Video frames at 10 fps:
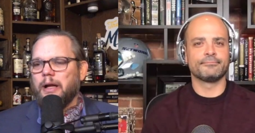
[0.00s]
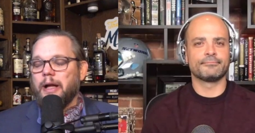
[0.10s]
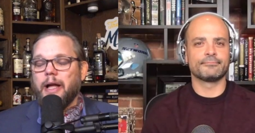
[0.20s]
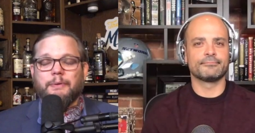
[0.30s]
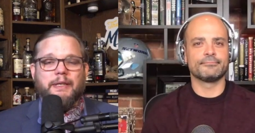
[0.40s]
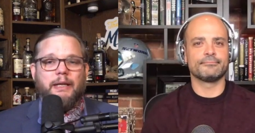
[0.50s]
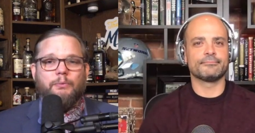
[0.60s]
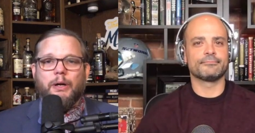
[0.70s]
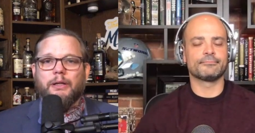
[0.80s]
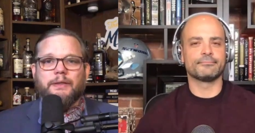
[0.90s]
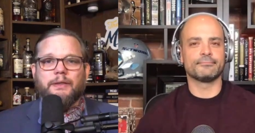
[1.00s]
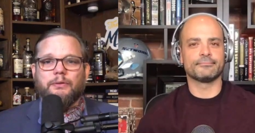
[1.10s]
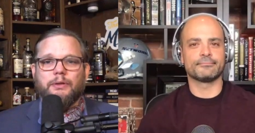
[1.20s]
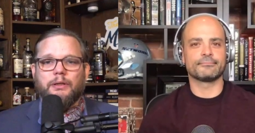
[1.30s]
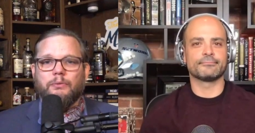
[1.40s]
Speaker 1: I would say well
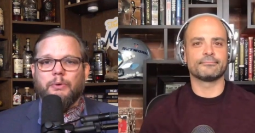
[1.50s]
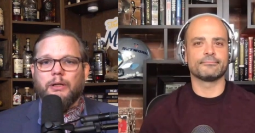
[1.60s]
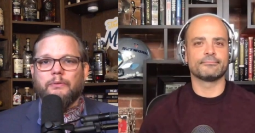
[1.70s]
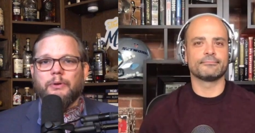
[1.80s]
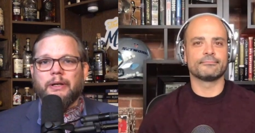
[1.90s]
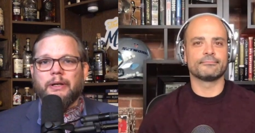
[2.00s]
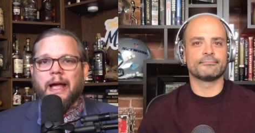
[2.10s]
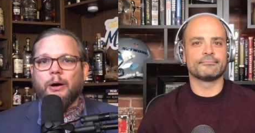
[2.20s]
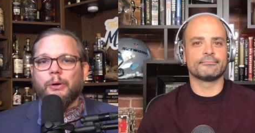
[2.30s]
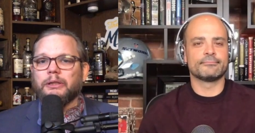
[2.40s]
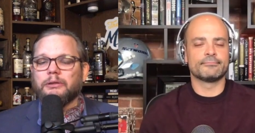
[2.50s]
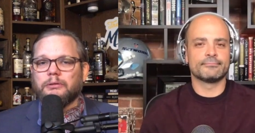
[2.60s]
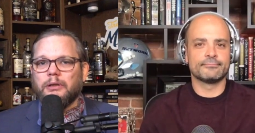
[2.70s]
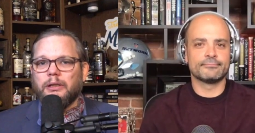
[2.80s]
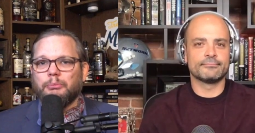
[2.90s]
into you know well over an hour.
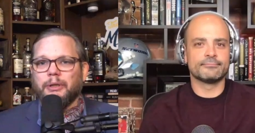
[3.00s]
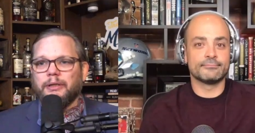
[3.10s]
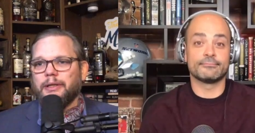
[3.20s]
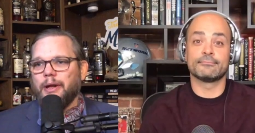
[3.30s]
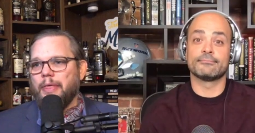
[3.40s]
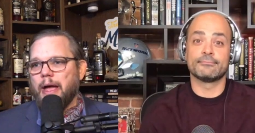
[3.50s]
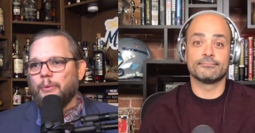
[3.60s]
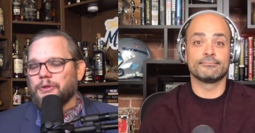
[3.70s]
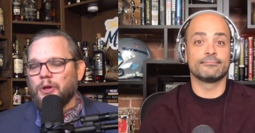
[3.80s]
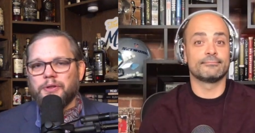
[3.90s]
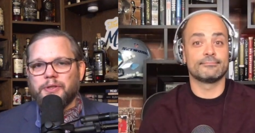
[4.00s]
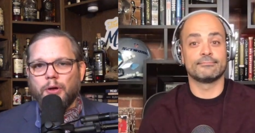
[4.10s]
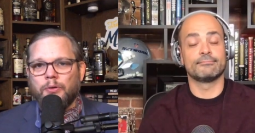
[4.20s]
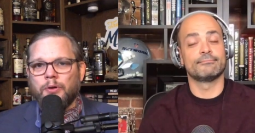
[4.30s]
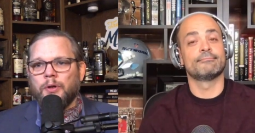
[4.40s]
Uh, but you know that was
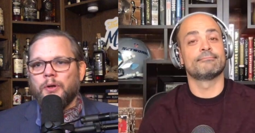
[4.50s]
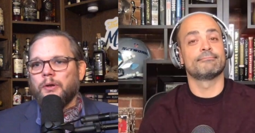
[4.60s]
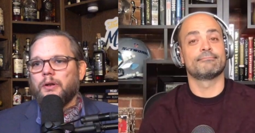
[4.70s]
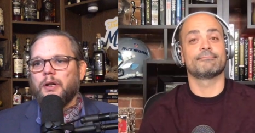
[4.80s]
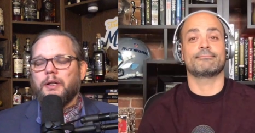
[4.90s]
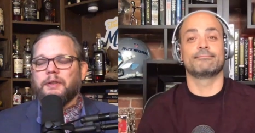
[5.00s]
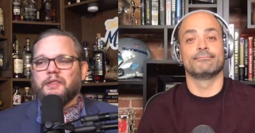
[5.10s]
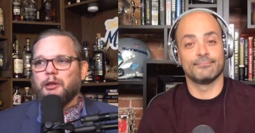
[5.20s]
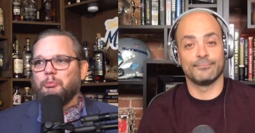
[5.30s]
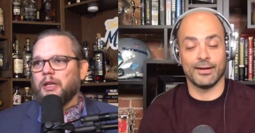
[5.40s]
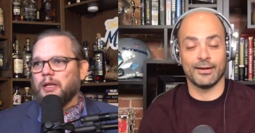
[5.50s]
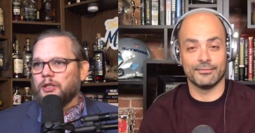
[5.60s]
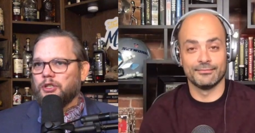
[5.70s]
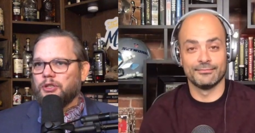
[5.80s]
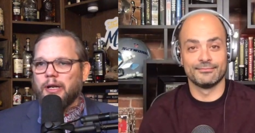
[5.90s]
also uh,
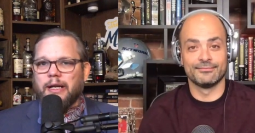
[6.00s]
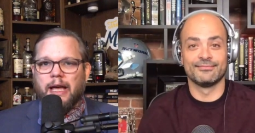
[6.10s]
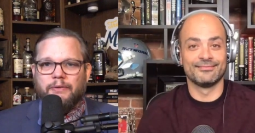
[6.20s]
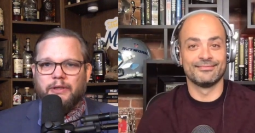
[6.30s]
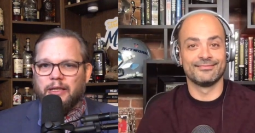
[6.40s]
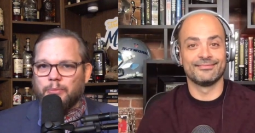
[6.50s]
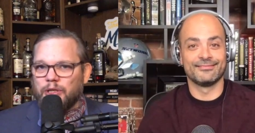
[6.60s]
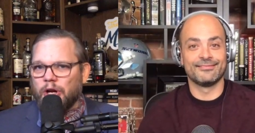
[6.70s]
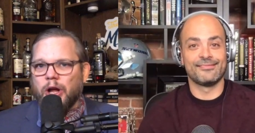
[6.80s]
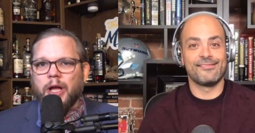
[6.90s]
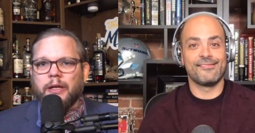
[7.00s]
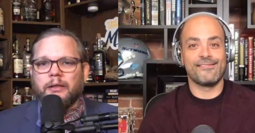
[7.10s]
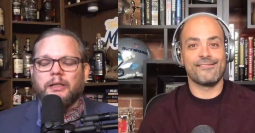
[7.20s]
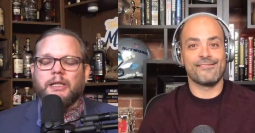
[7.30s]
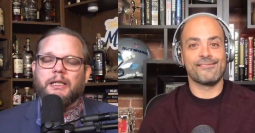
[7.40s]
sipping straight out of a
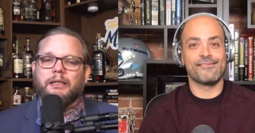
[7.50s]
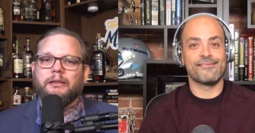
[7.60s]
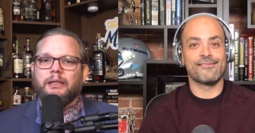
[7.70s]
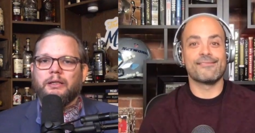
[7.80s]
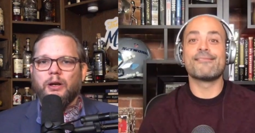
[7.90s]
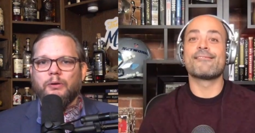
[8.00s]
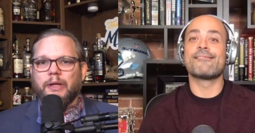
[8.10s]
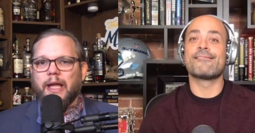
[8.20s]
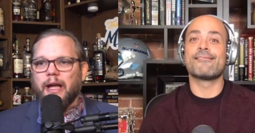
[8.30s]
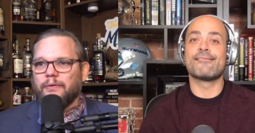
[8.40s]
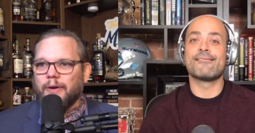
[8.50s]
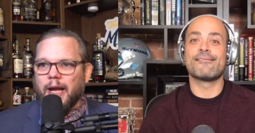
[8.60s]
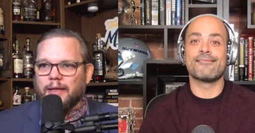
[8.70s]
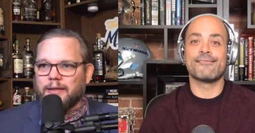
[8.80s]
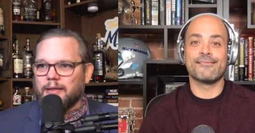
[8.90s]
demijohn in in Cognac,
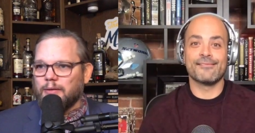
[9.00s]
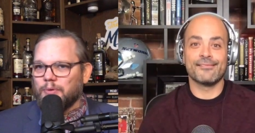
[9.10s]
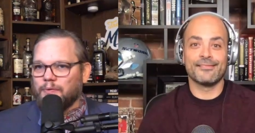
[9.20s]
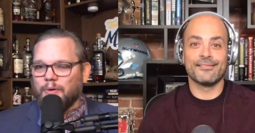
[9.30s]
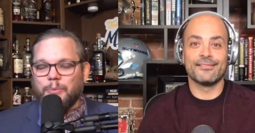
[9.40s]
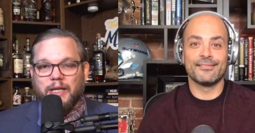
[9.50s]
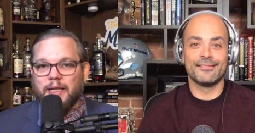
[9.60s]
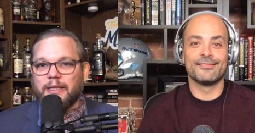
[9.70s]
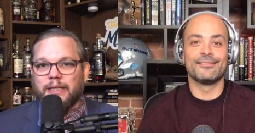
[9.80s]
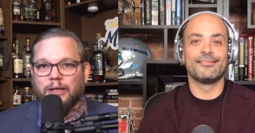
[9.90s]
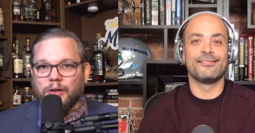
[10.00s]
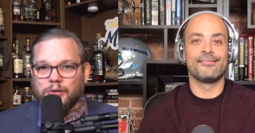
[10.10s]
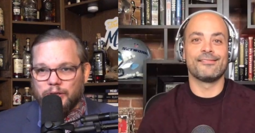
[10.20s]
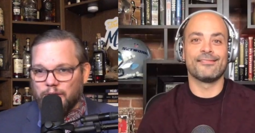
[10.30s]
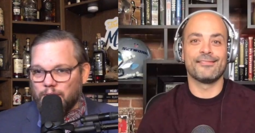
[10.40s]
France, and it was from the
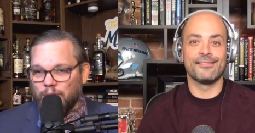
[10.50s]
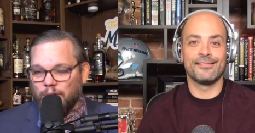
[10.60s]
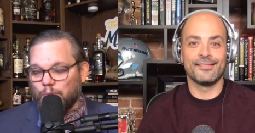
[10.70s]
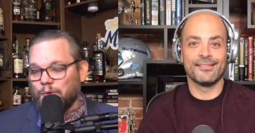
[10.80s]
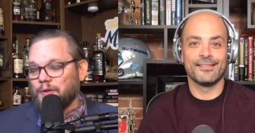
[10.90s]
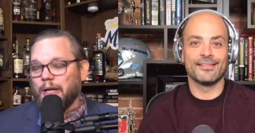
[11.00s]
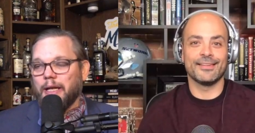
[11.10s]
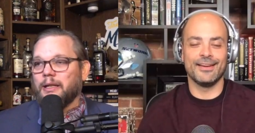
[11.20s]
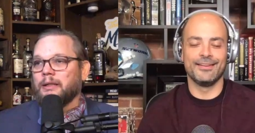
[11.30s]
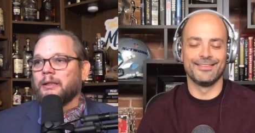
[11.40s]
1800s. So it was like